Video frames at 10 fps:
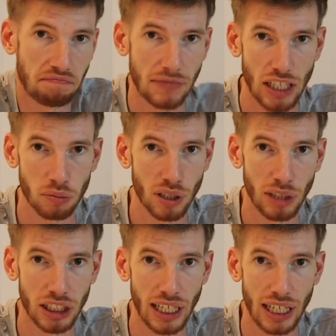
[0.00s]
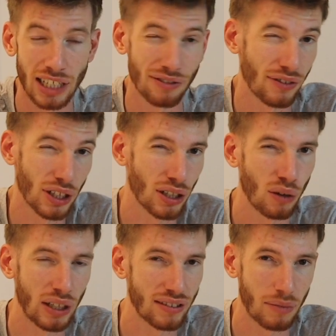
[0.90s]
That's pretty much it. And if you've only got
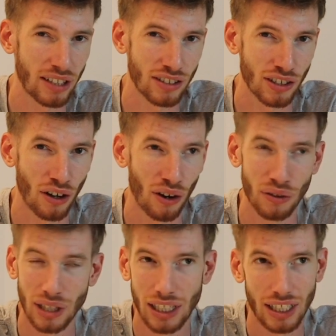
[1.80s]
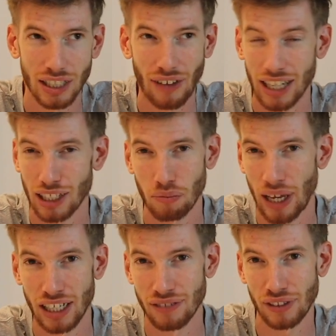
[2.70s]
one semester to go, you've had a
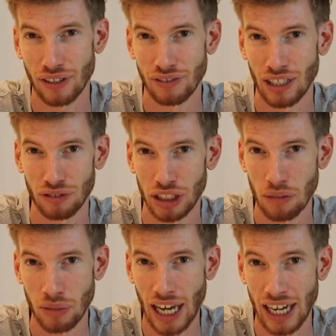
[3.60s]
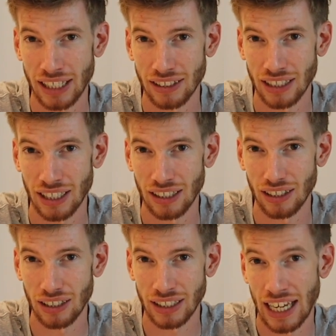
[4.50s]
competitive enough GPA to
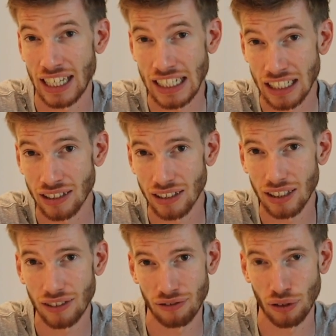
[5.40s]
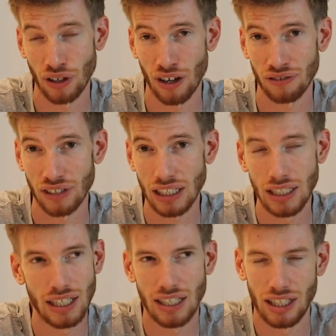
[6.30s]
get in for an offer,
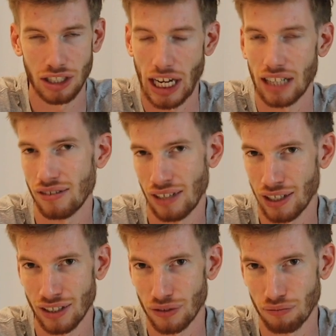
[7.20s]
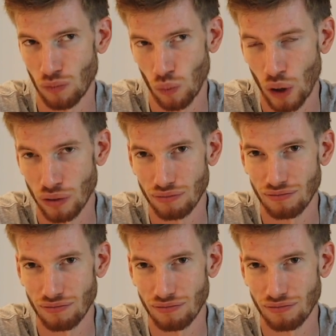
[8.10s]
chances are this won't